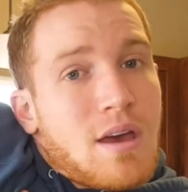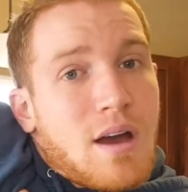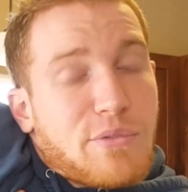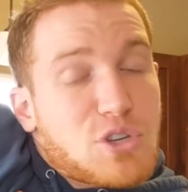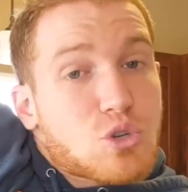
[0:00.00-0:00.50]

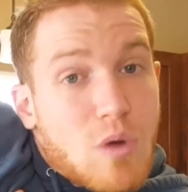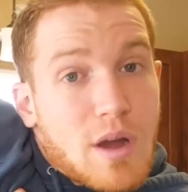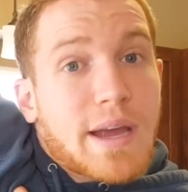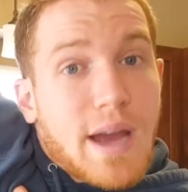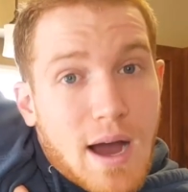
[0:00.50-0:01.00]
of
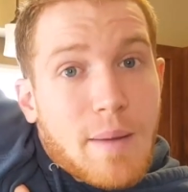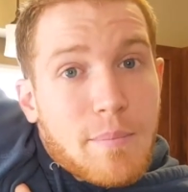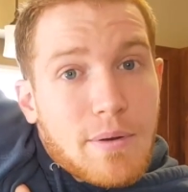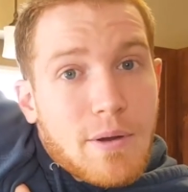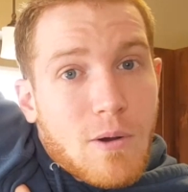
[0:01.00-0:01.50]
shrugging
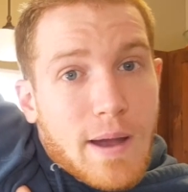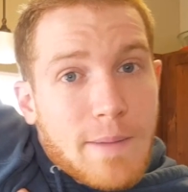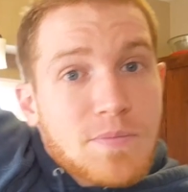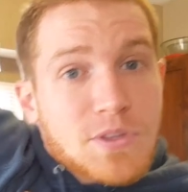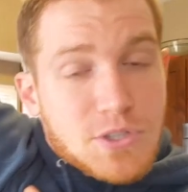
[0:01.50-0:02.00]
up,
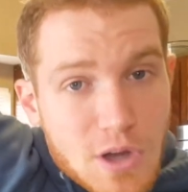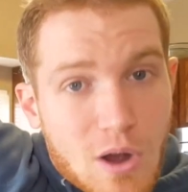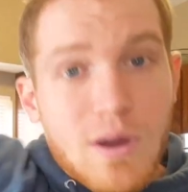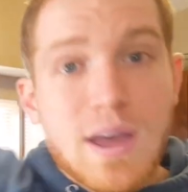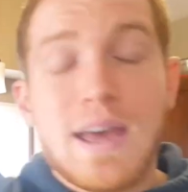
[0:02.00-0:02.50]
okay?
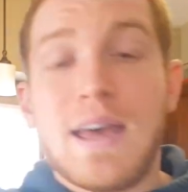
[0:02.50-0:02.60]
So,